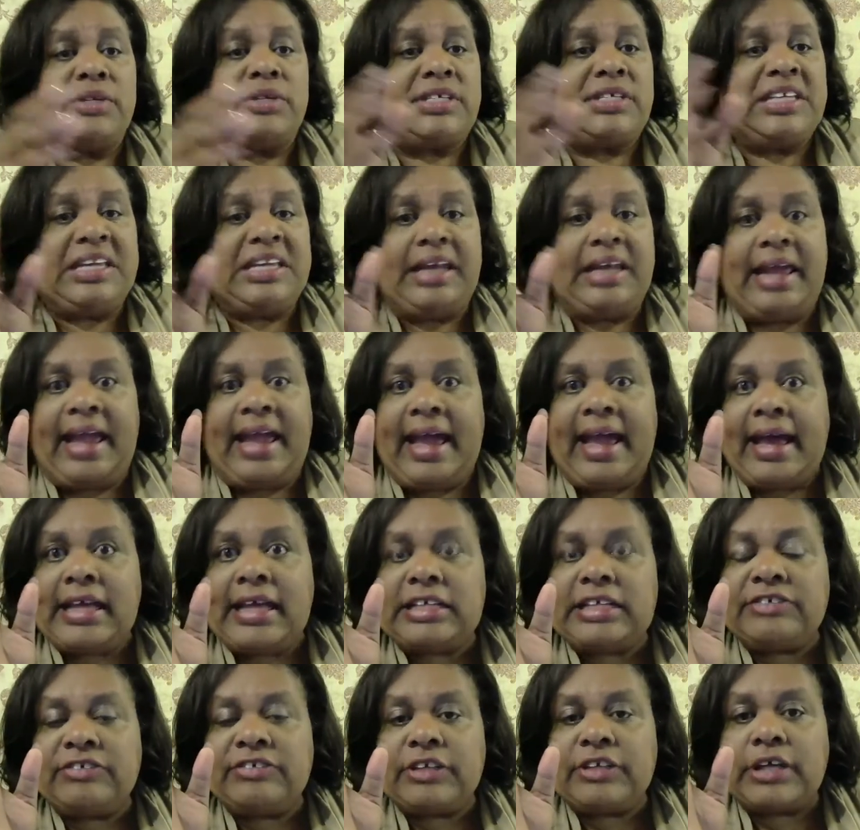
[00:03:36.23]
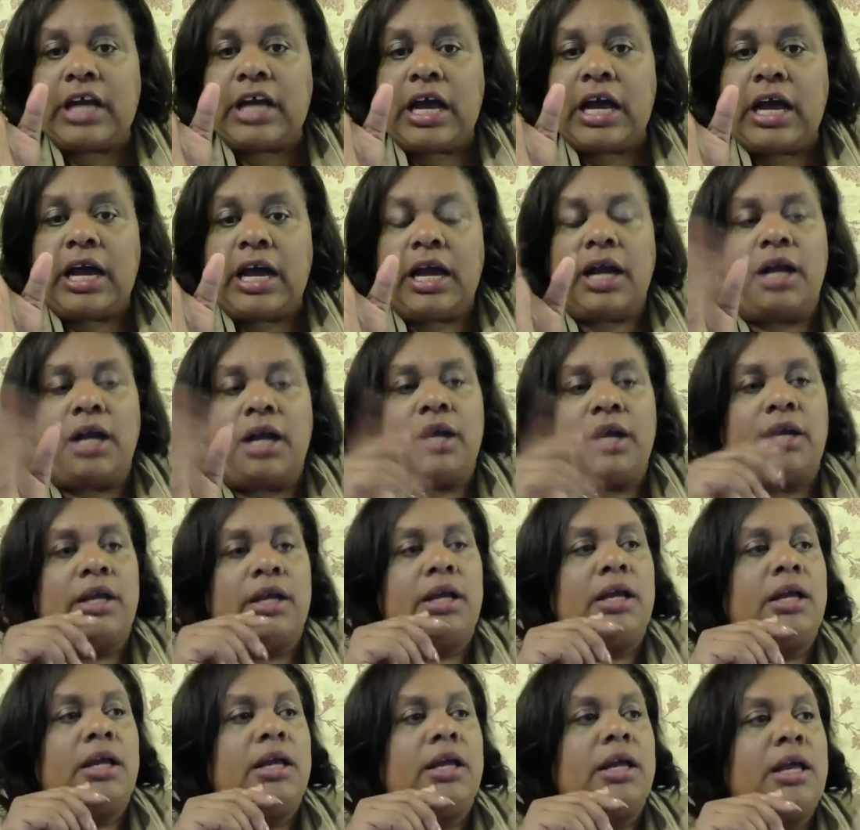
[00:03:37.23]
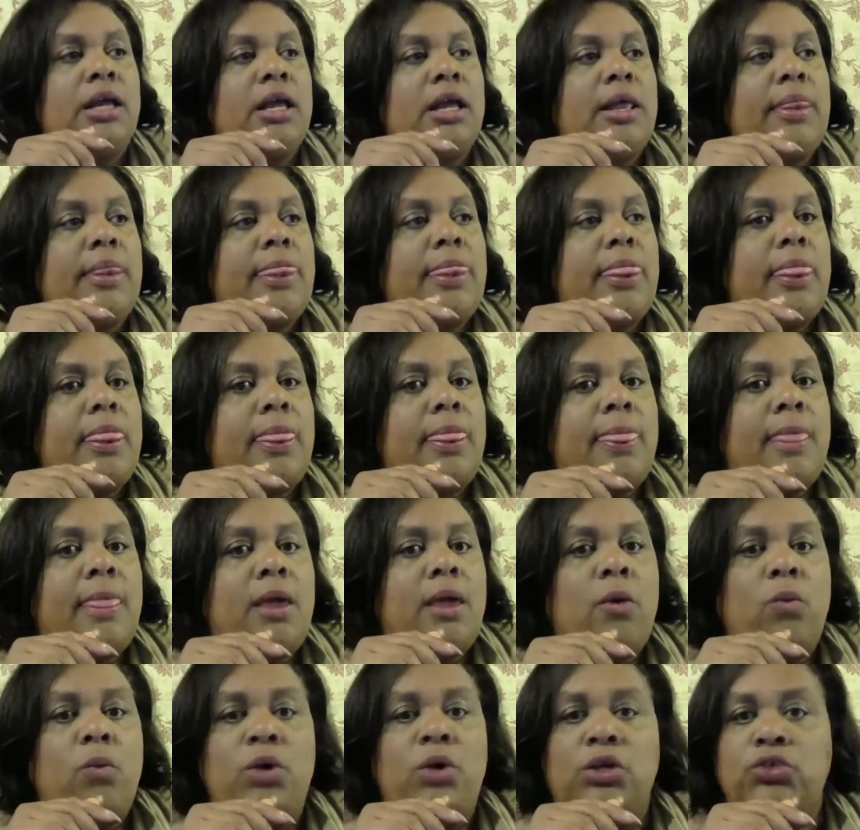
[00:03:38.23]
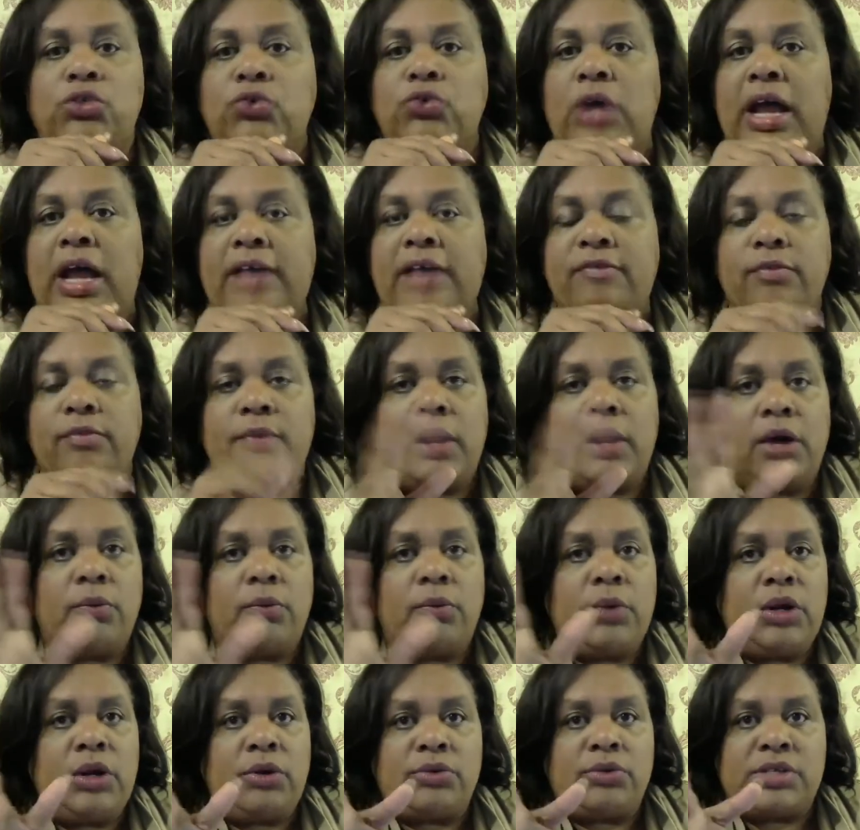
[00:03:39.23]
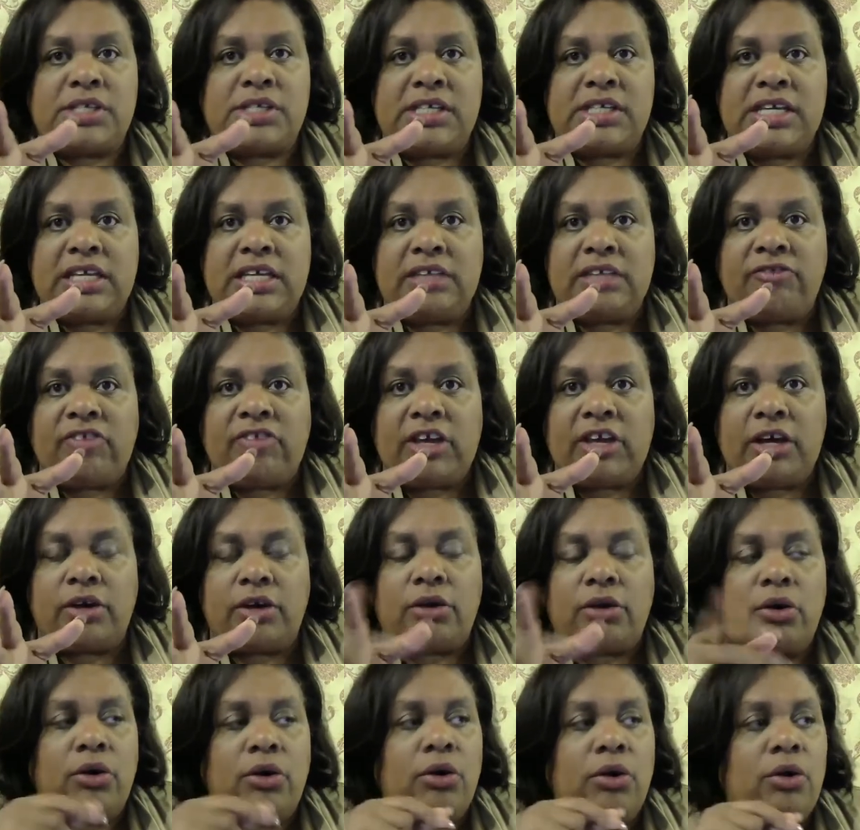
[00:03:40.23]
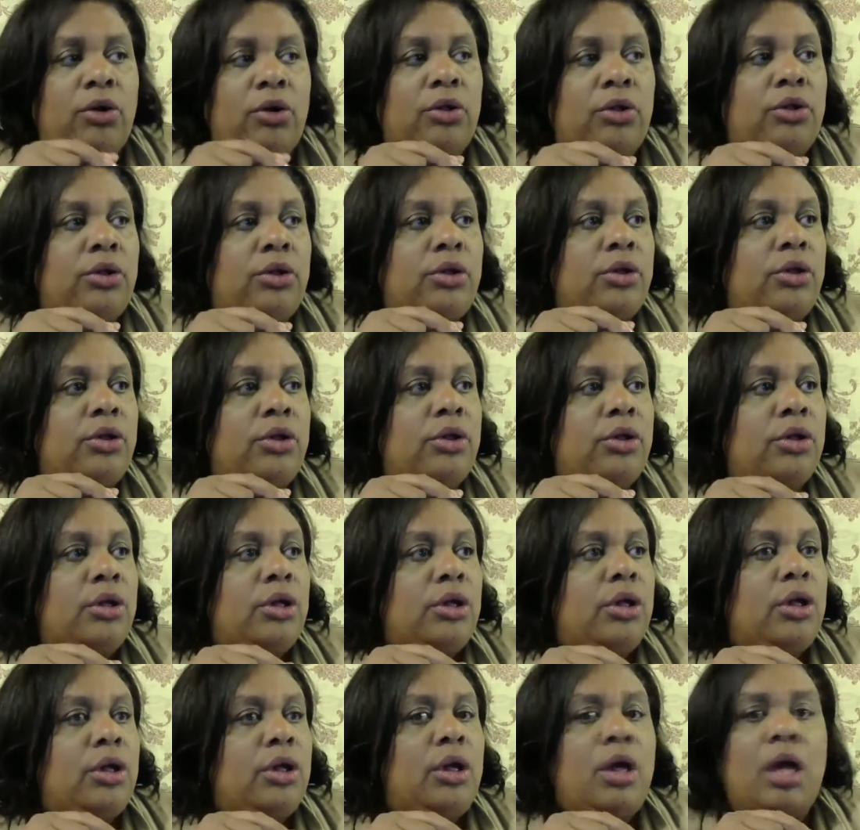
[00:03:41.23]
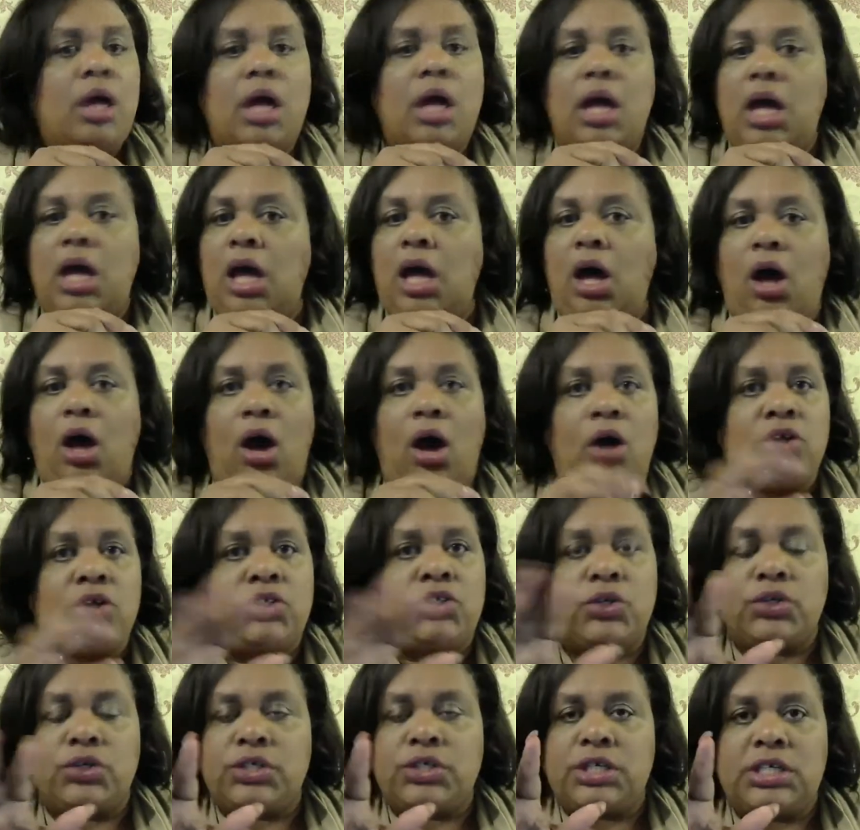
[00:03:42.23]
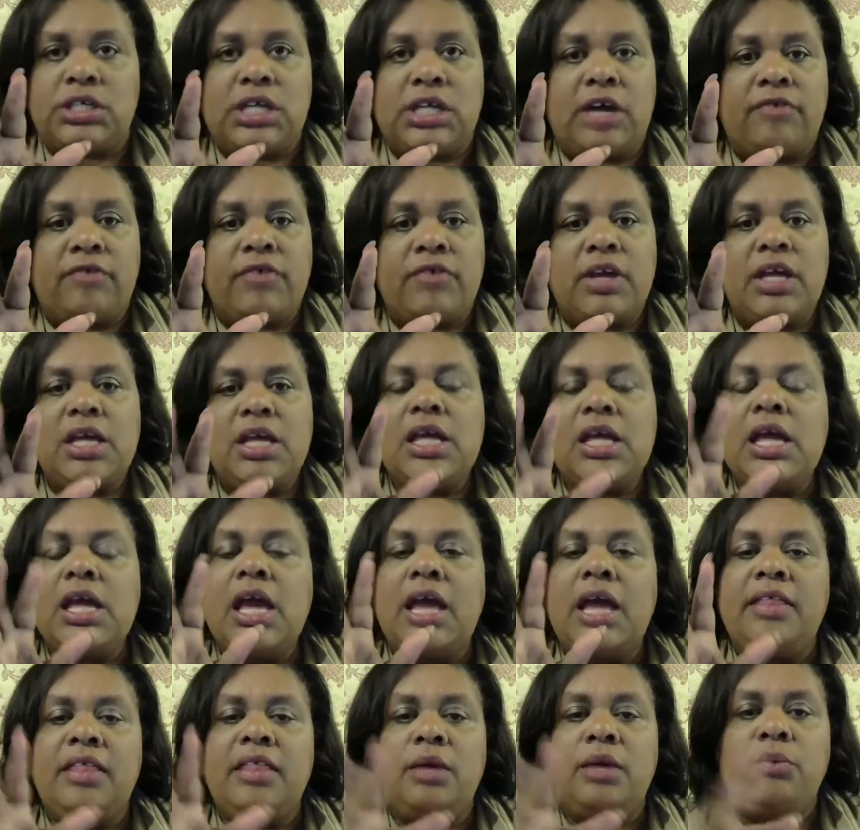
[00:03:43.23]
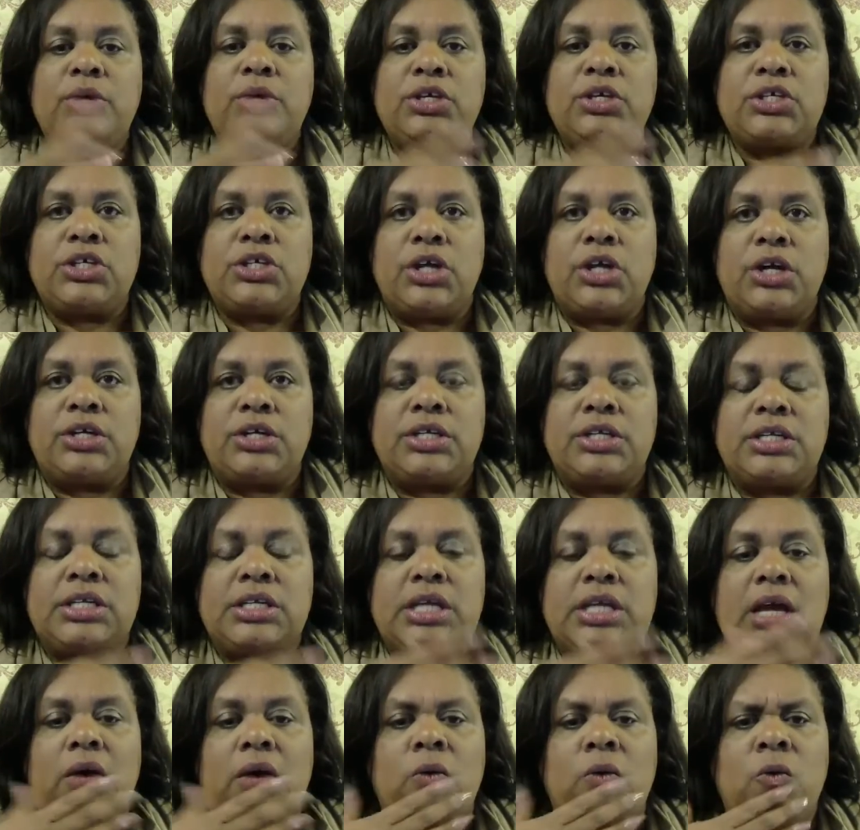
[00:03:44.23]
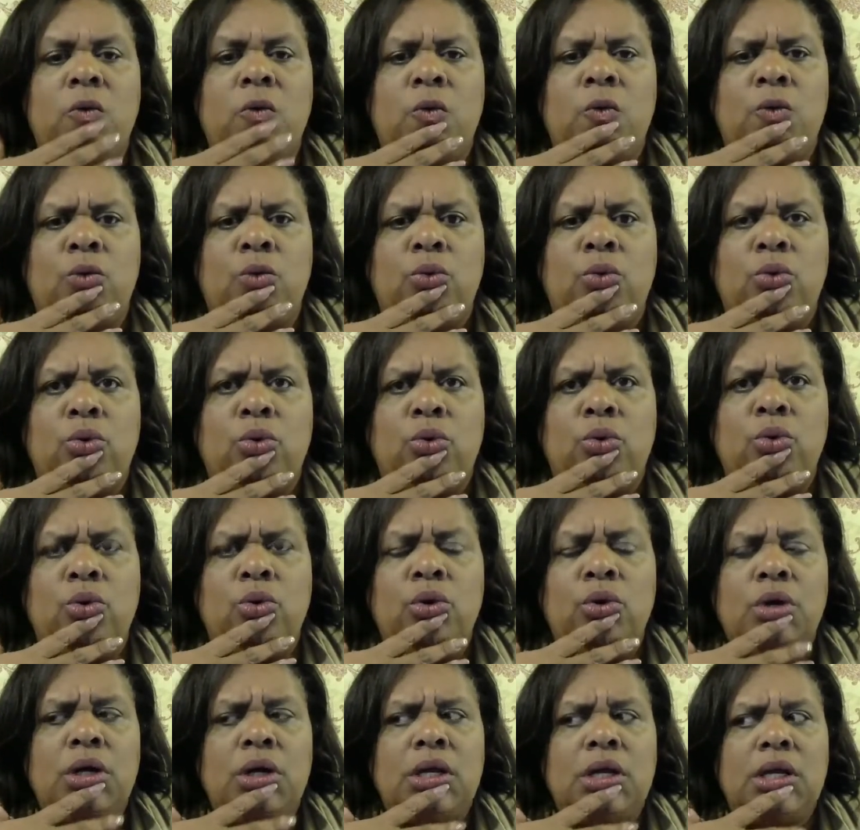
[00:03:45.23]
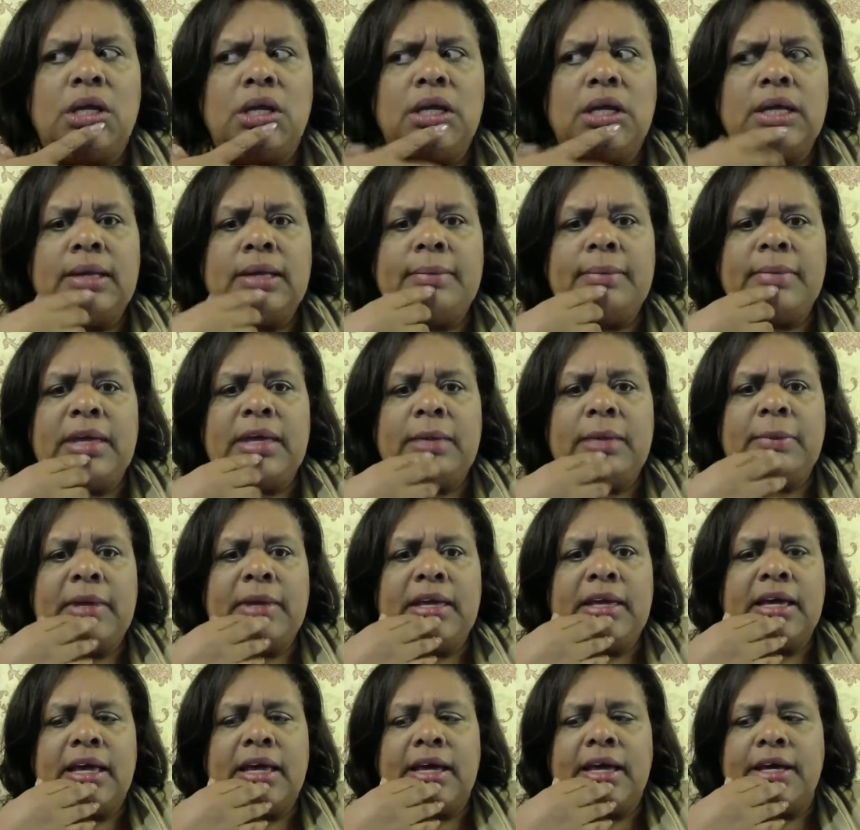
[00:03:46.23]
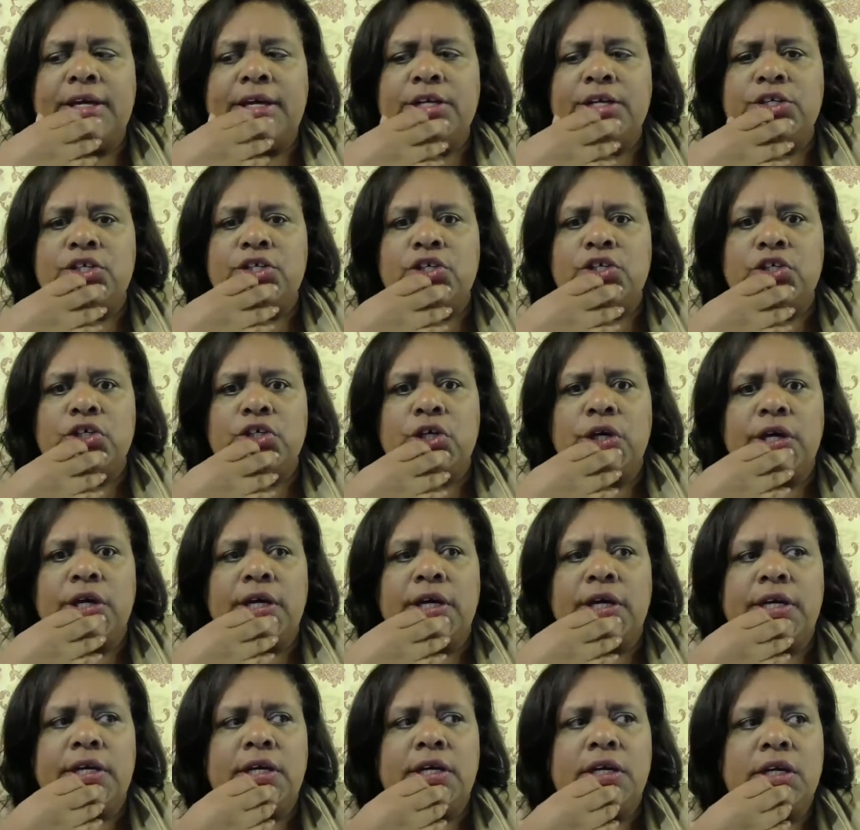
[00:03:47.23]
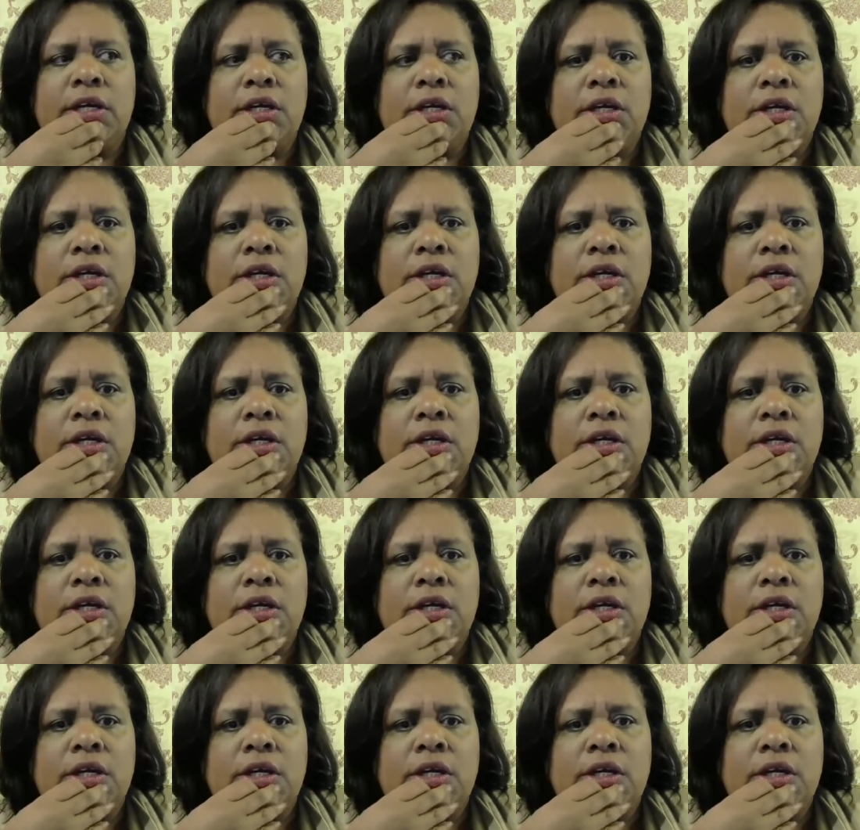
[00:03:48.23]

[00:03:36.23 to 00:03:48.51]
we see the ads for the car, we'll drive around, we don't see the vehicle, all sorts of stuff. And then we start to say, ooh, maybe I should